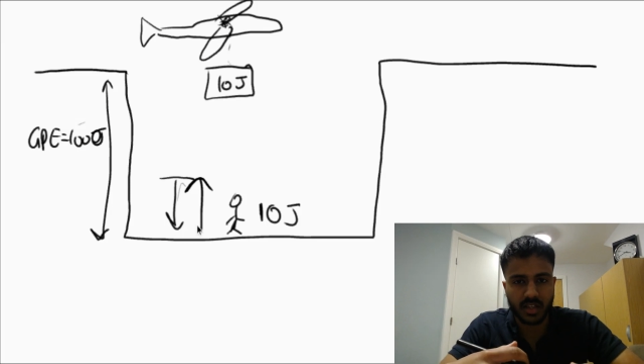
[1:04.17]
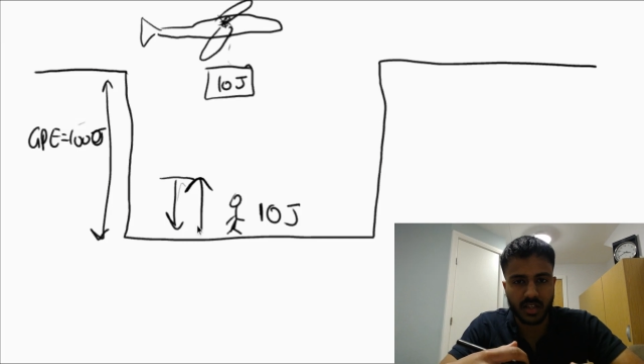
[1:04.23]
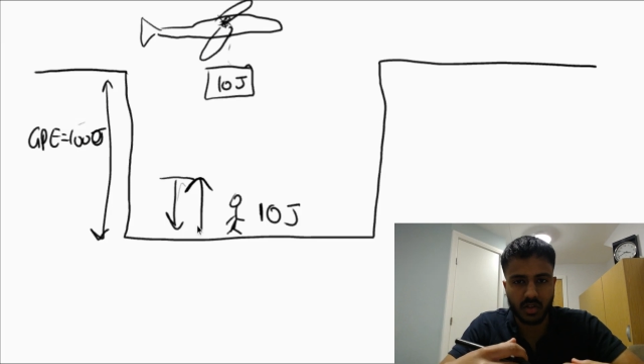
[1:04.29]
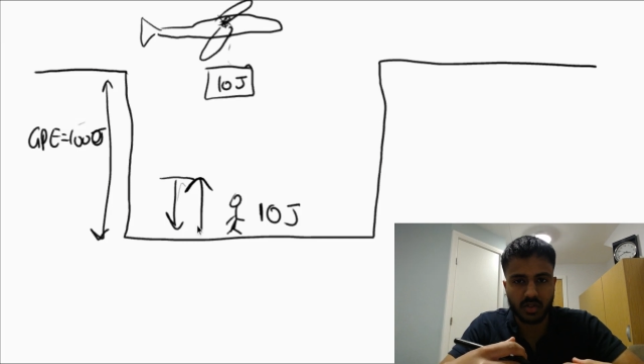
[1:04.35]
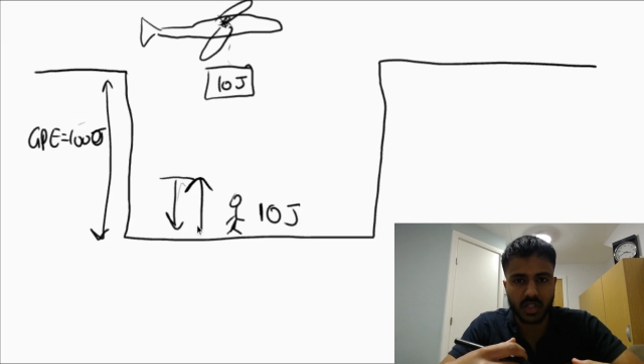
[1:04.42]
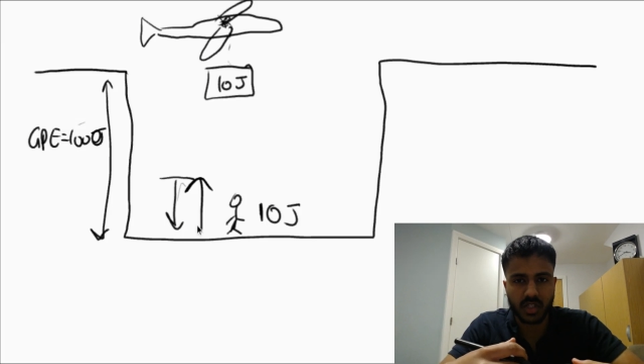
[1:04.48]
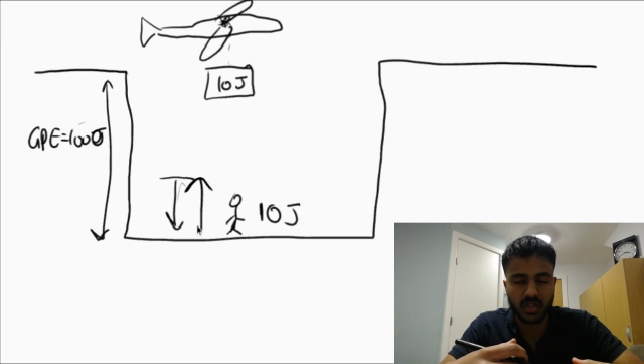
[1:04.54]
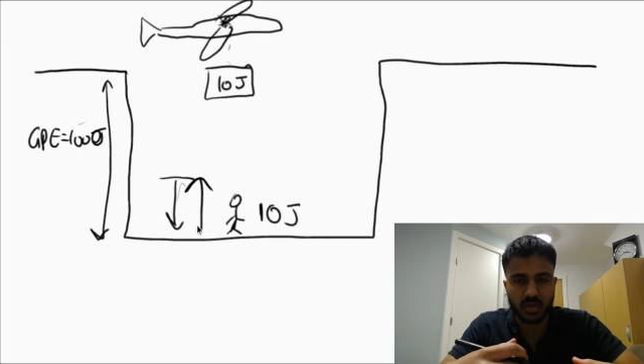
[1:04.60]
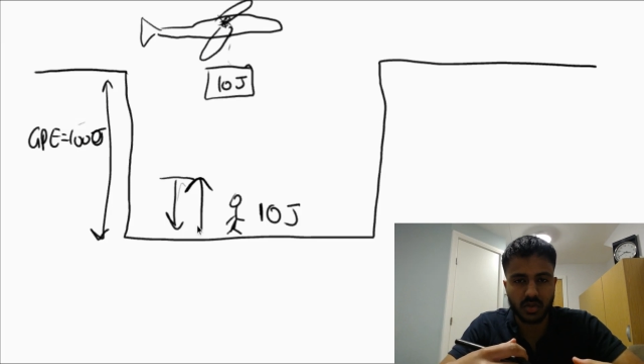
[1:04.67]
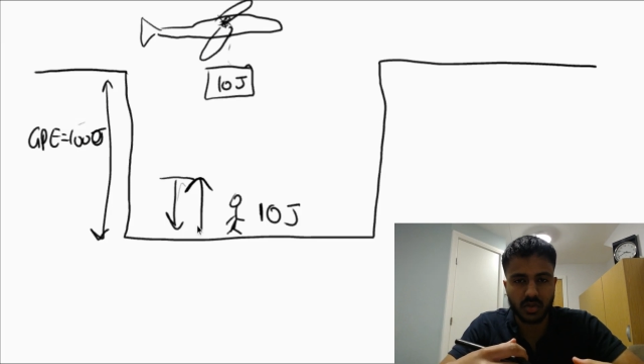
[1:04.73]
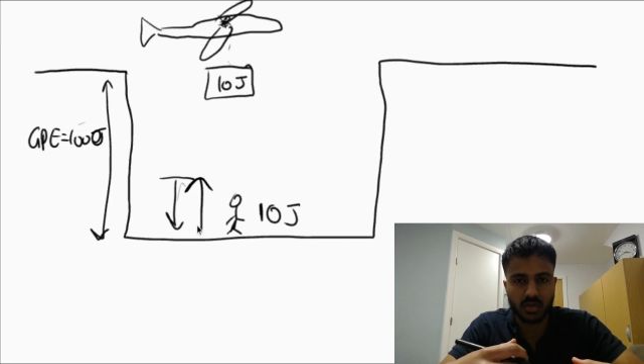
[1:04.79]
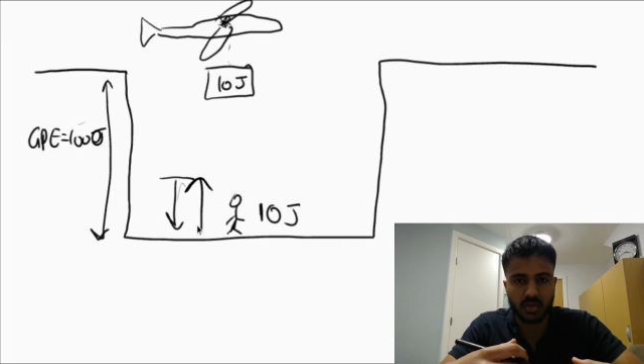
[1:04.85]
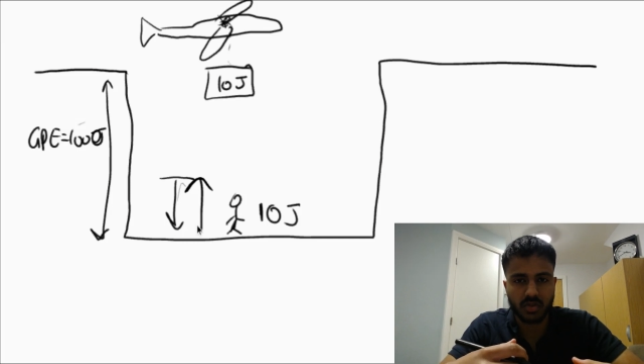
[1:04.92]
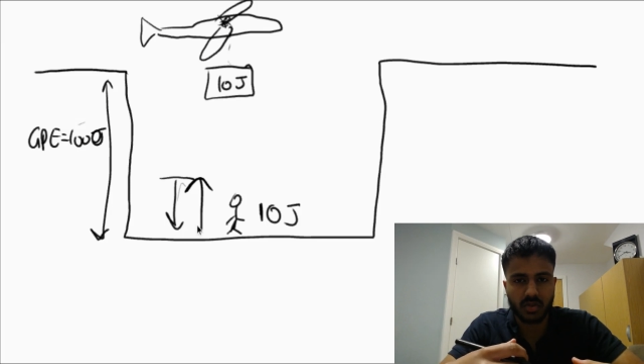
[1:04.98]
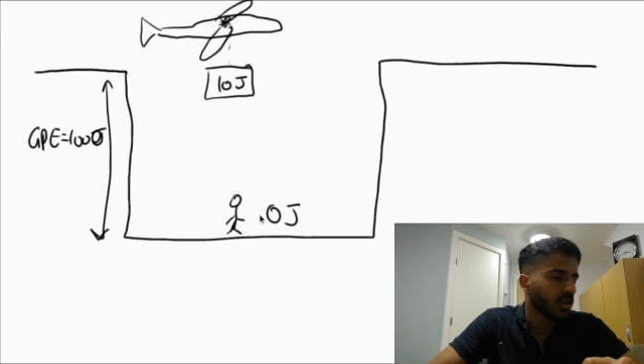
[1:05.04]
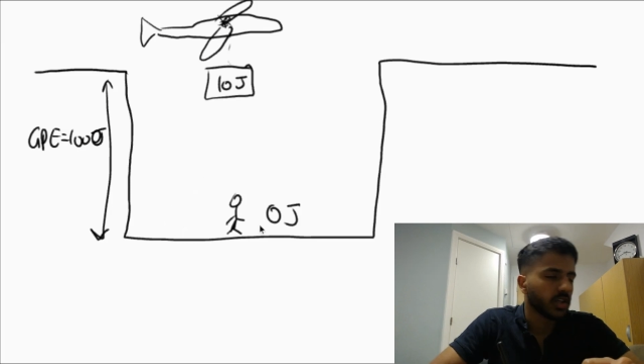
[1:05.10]
those 10
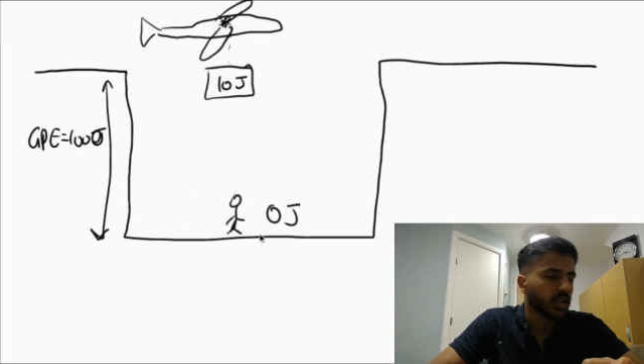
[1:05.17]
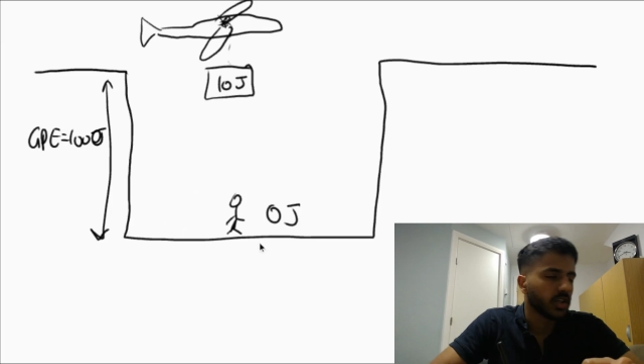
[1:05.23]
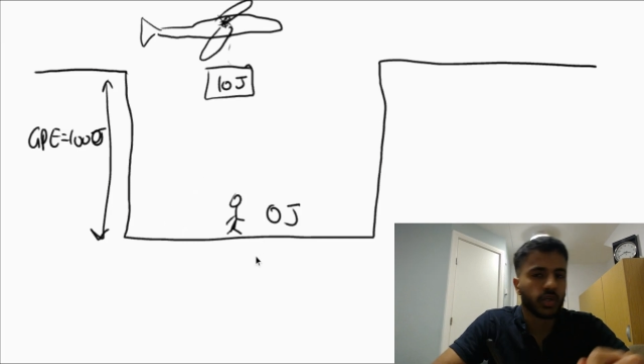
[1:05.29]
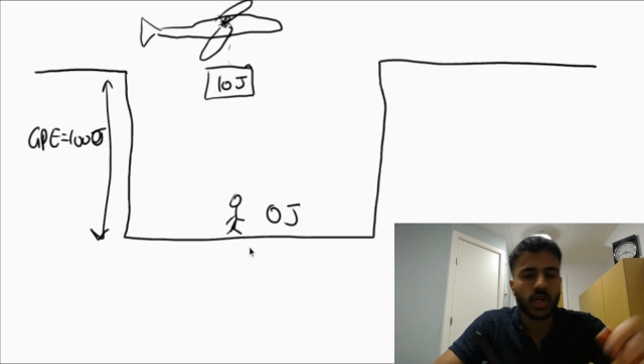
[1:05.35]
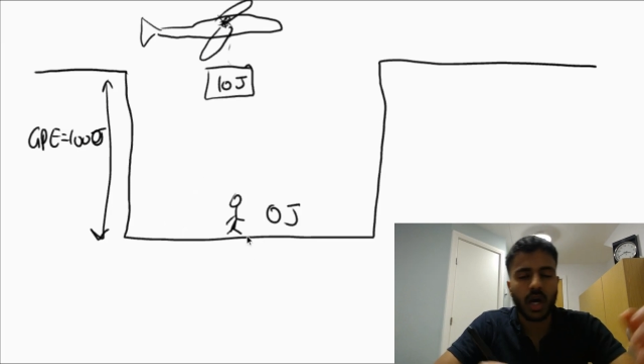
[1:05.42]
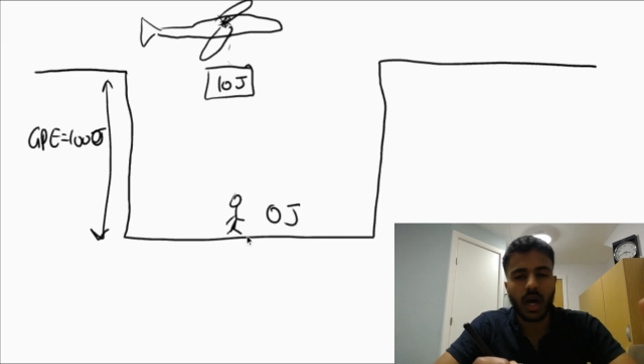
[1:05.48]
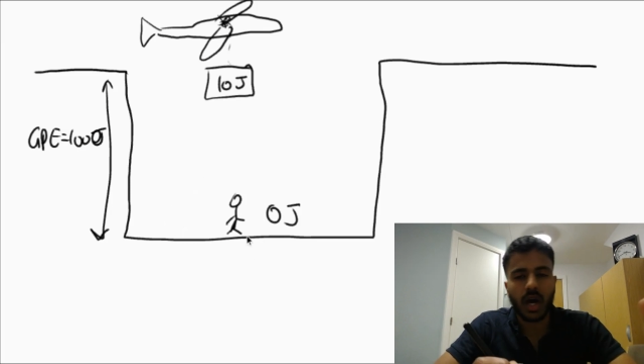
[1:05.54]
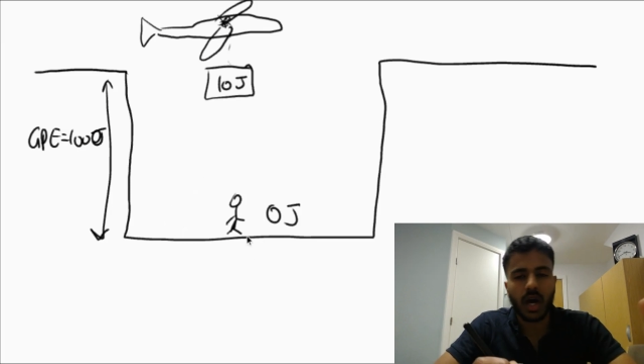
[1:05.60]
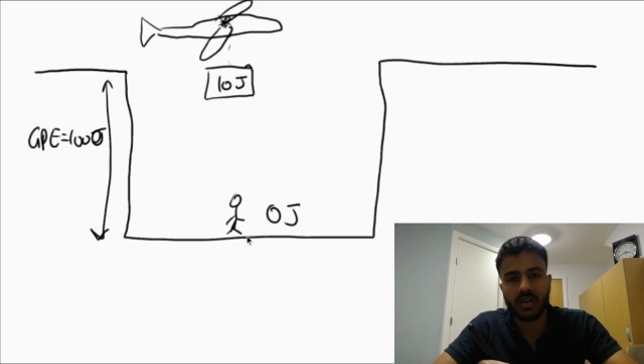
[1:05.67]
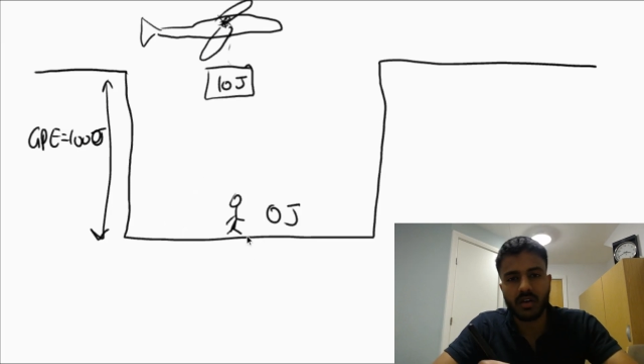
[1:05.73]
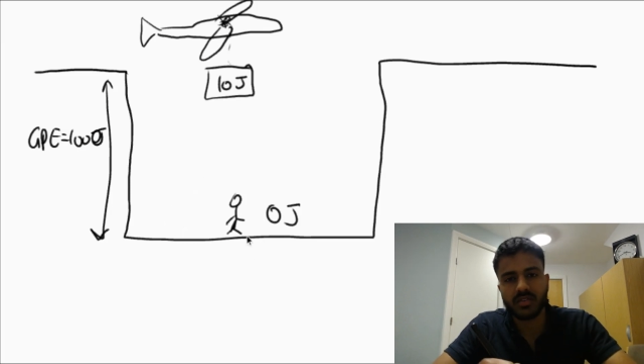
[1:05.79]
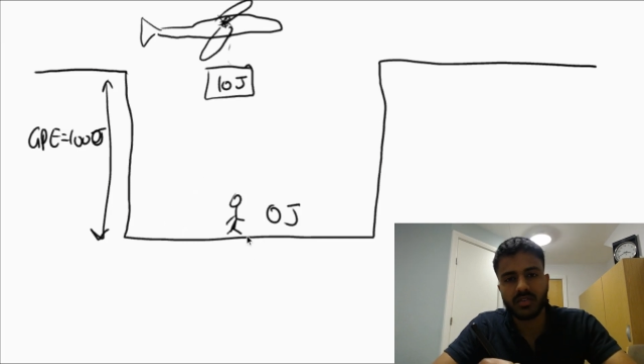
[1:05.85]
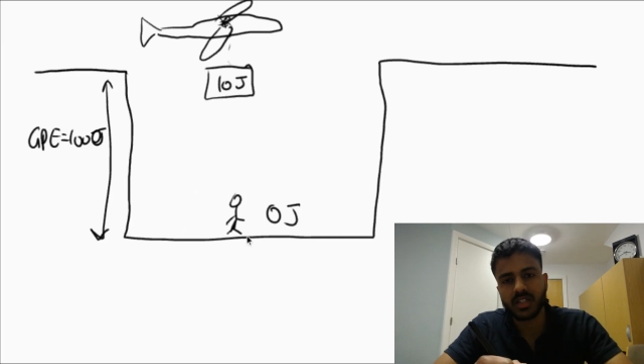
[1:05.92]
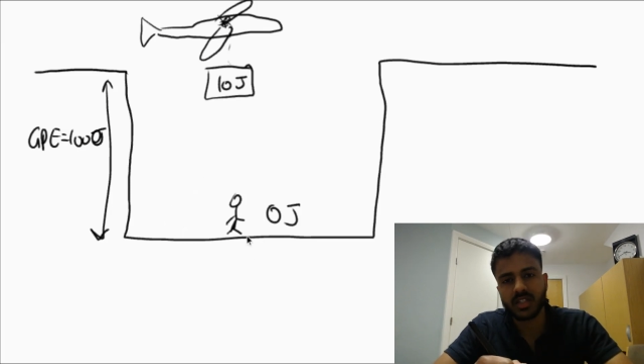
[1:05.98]
joules, you now have